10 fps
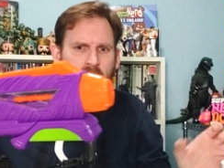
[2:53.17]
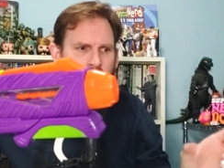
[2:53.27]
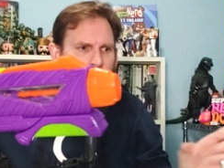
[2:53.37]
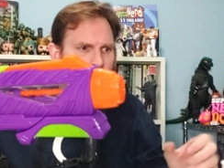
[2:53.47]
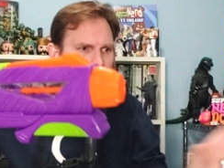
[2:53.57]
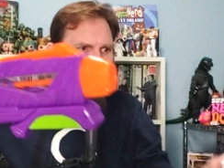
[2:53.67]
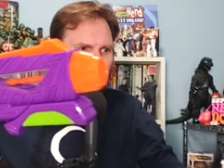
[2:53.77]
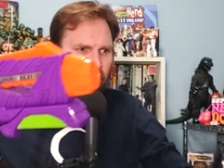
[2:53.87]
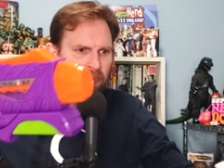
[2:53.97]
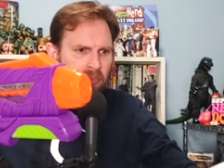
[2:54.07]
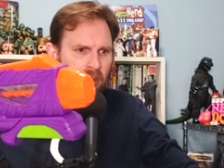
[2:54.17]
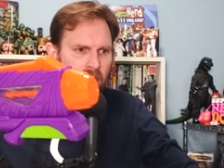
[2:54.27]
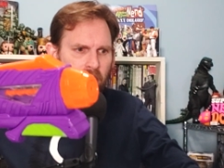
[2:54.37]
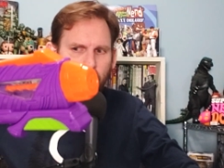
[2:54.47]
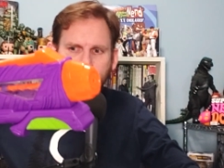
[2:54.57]
So, okay,
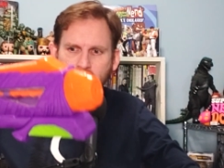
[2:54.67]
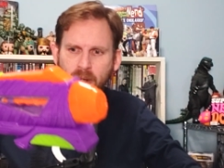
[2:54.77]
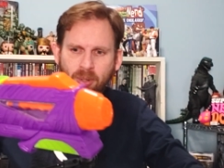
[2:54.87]
here we go.